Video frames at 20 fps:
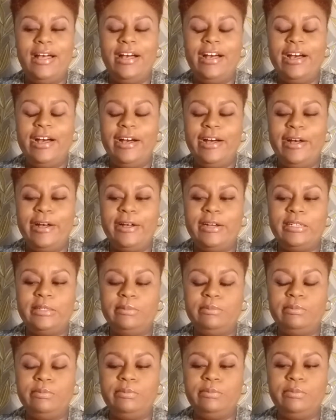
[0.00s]

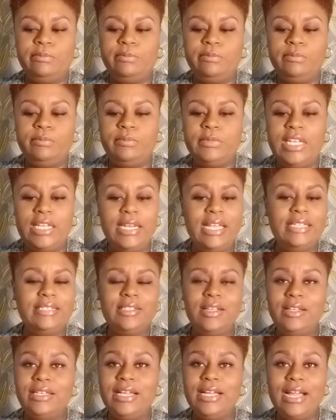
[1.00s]
And that's
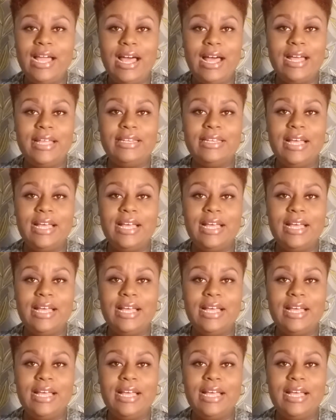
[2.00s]
all I got.